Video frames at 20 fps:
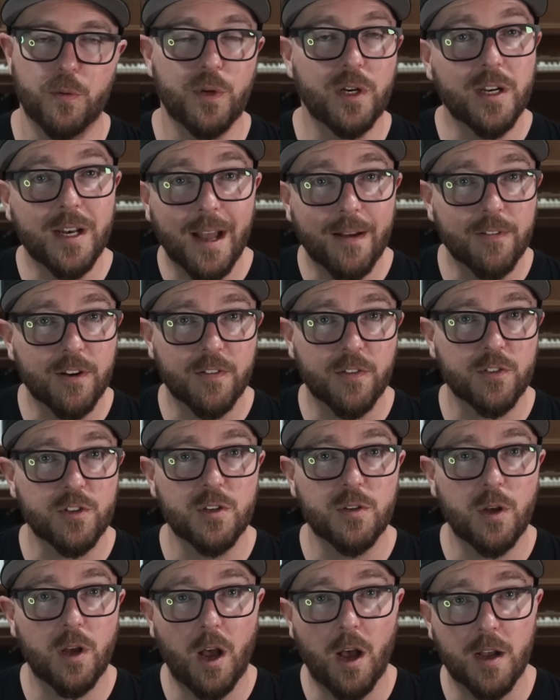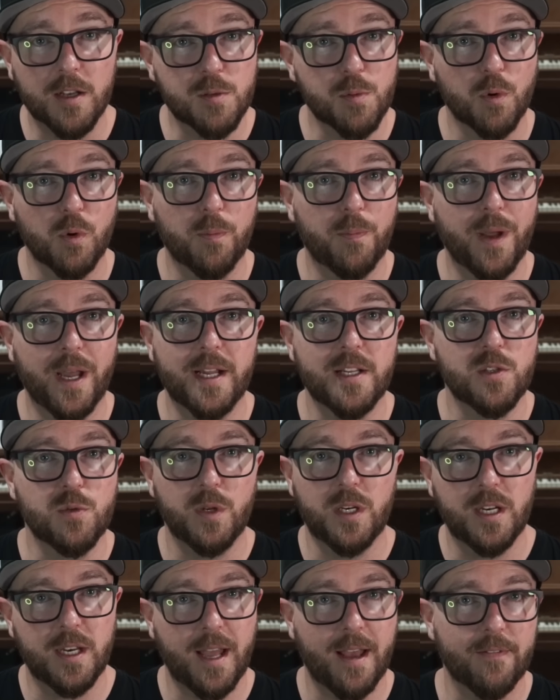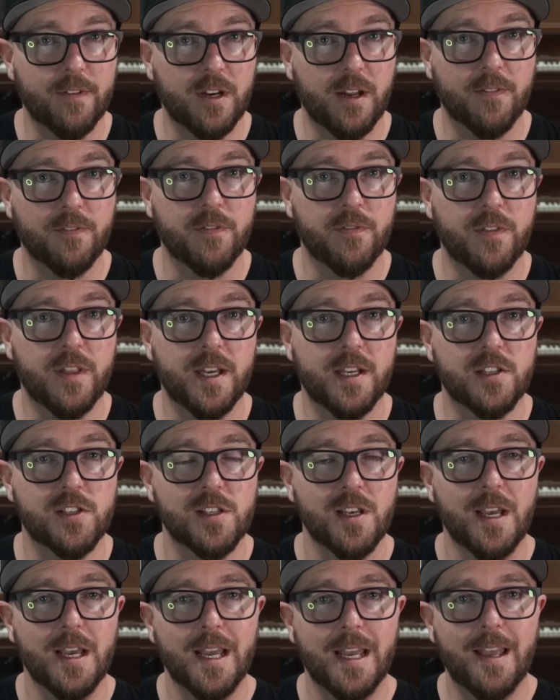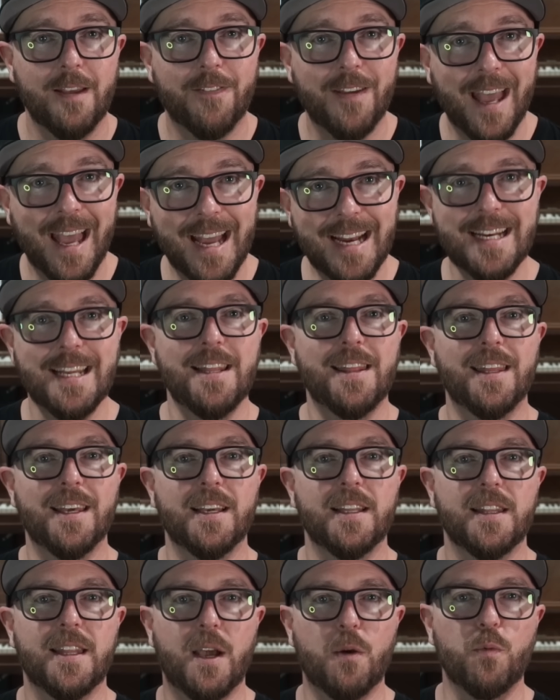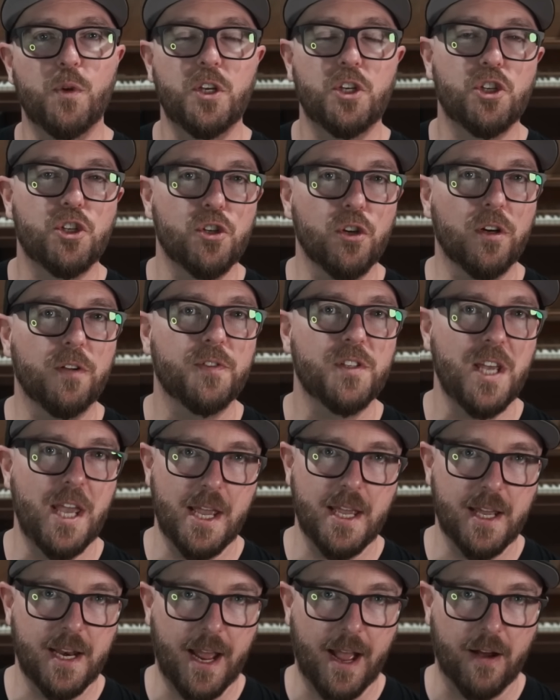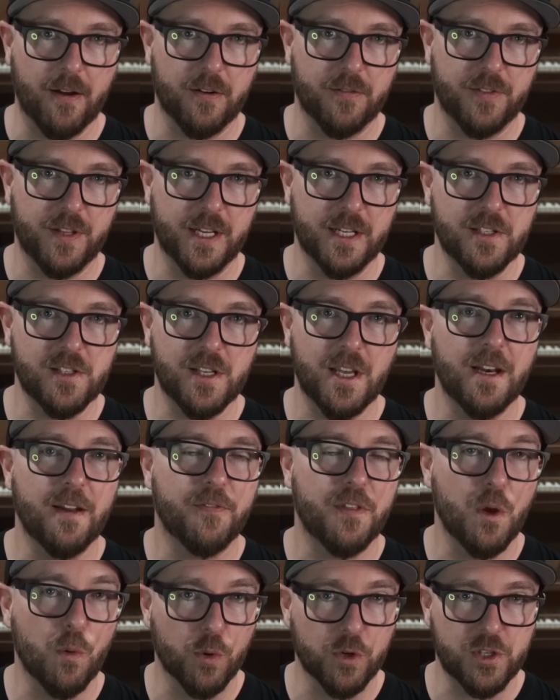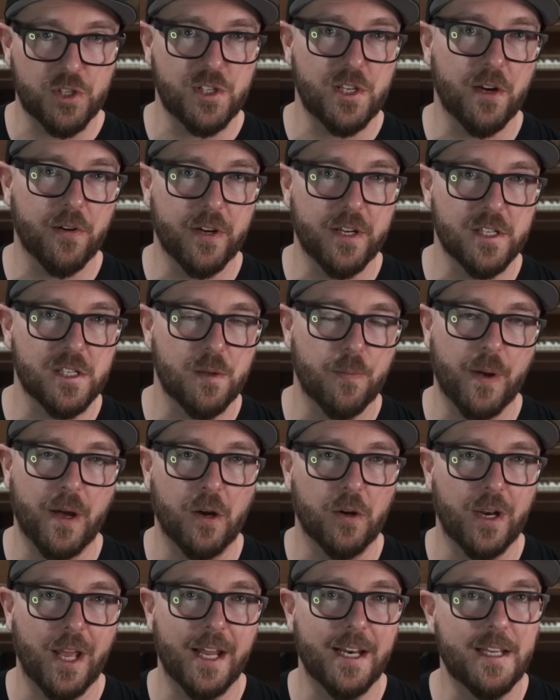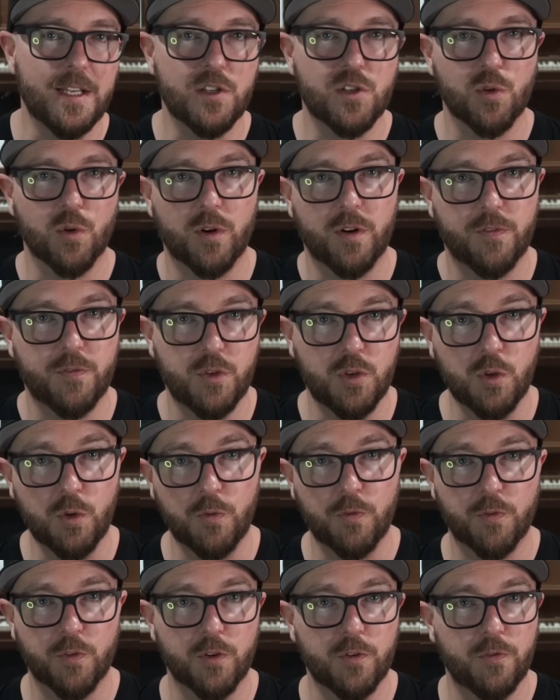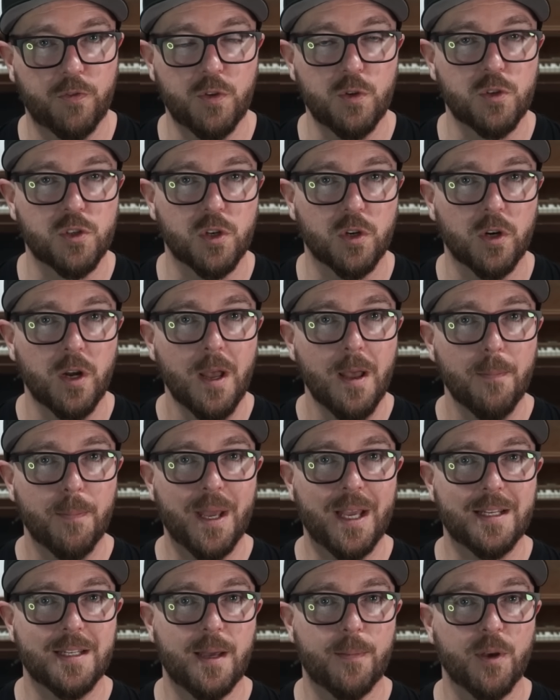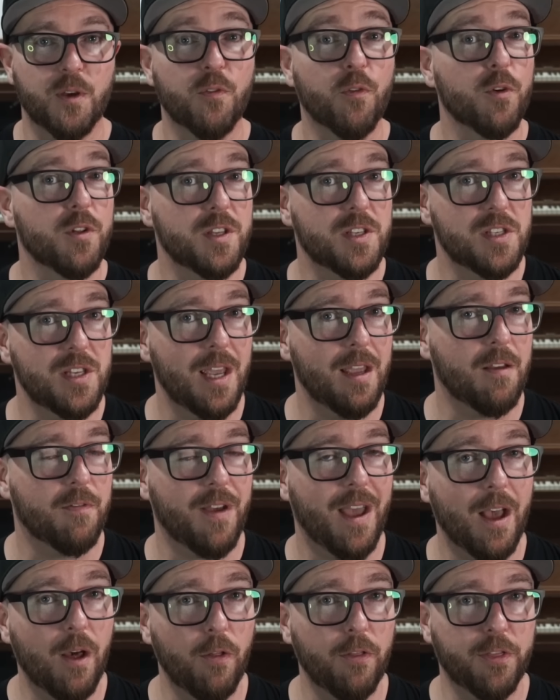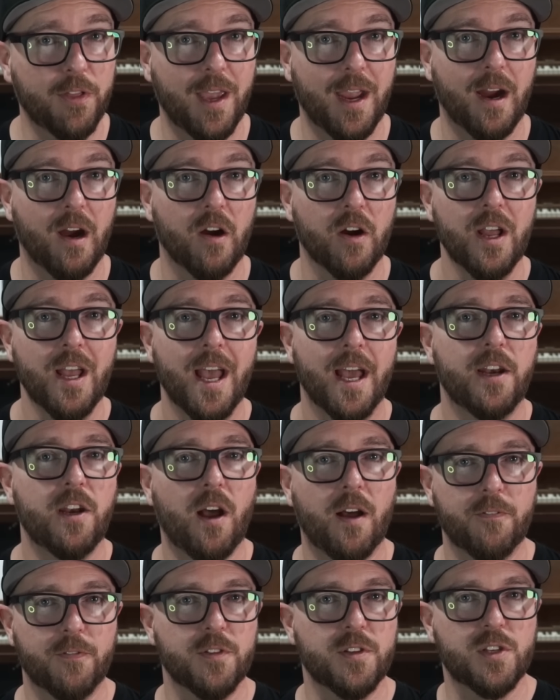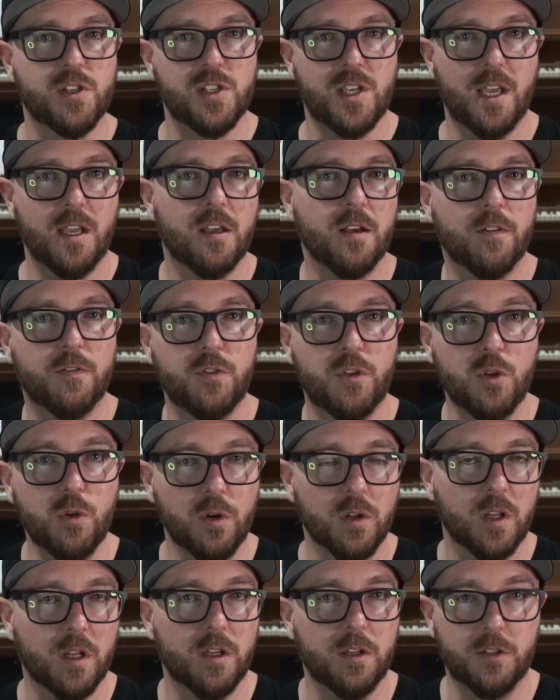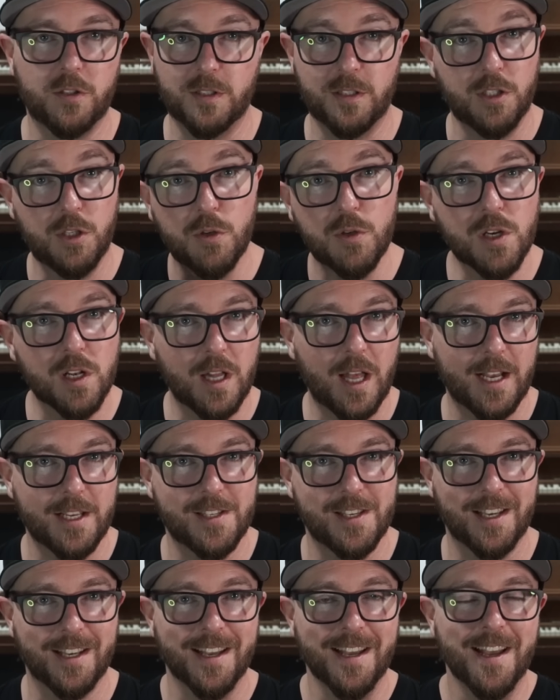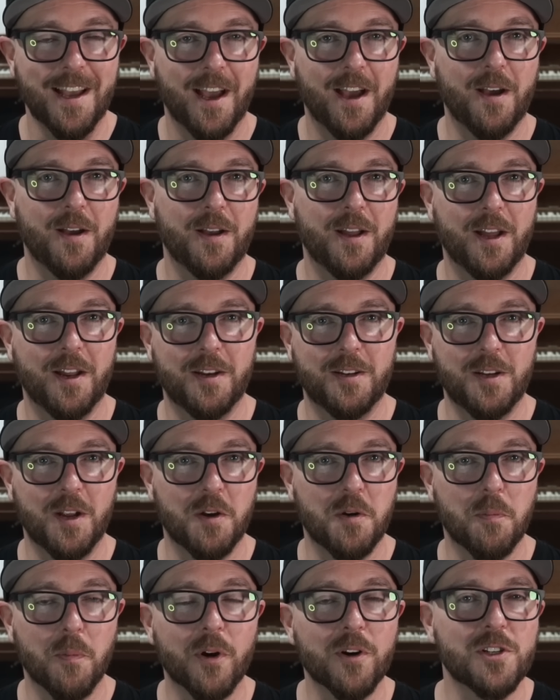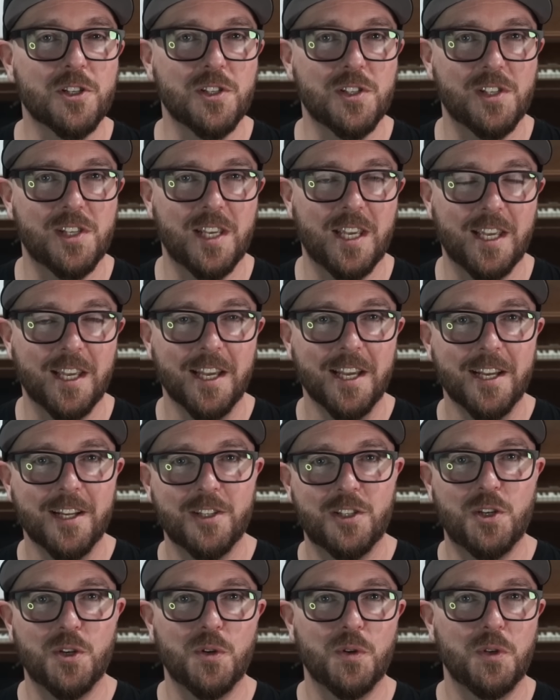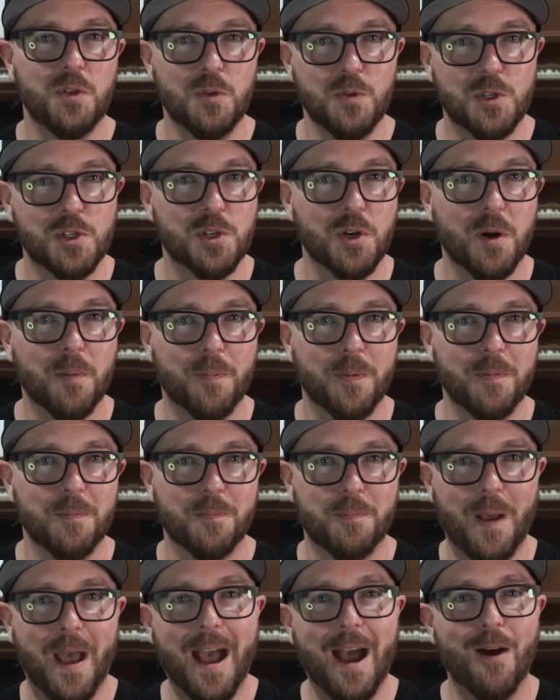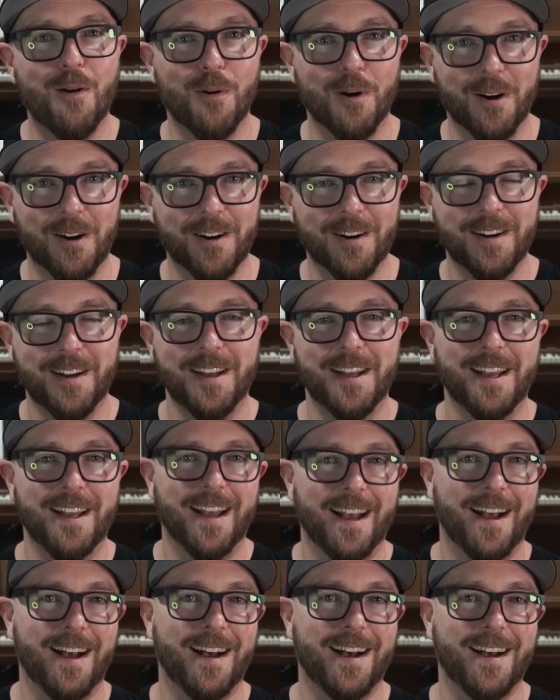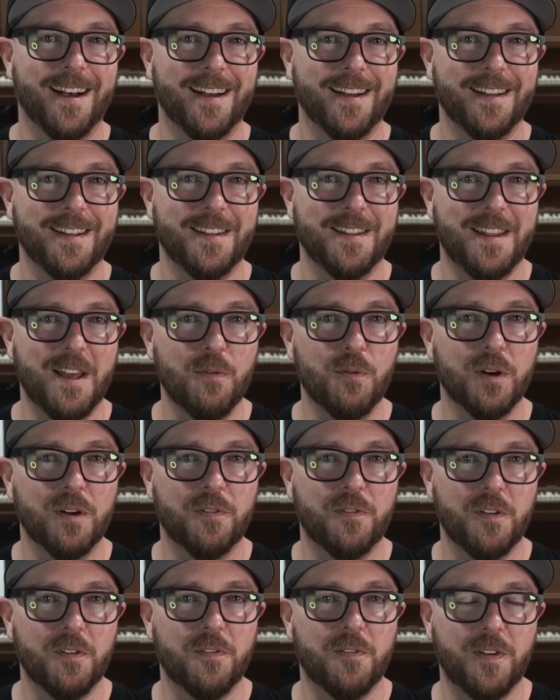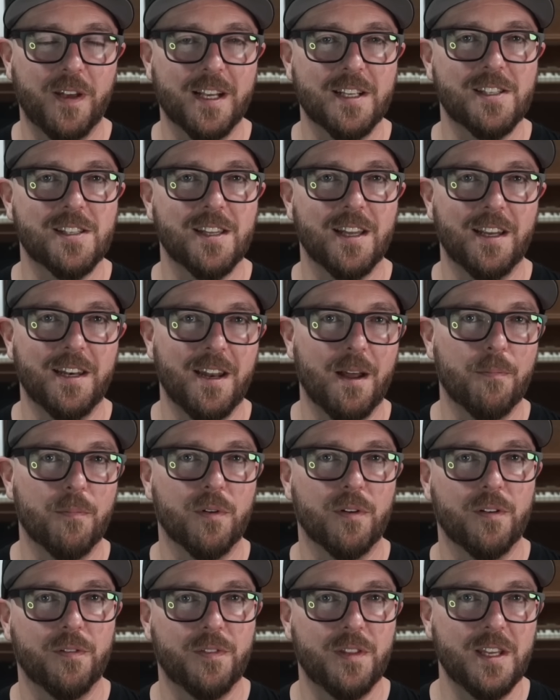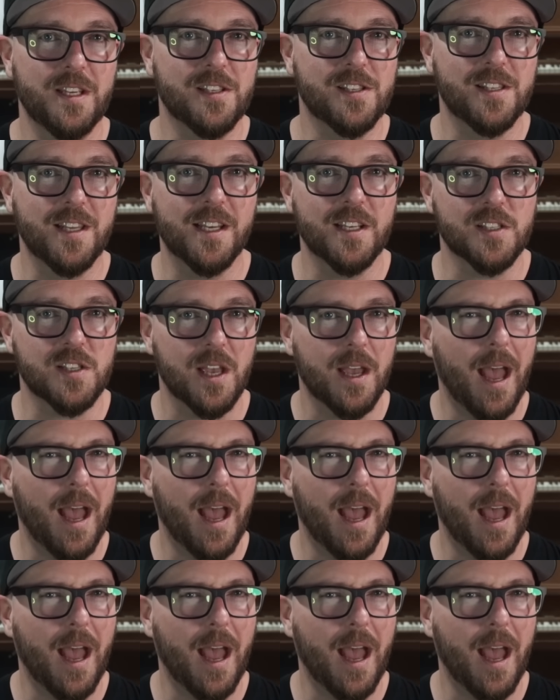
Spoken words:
We didn't have enough hospital beds. We didn't have enough of this. If anything that we should have taken out of this, and if they were serious about any sort of new future pandemic for the sake of healthcare and not for the sake of utilizing an emergency to usurp power, they would have fixed a number of these things.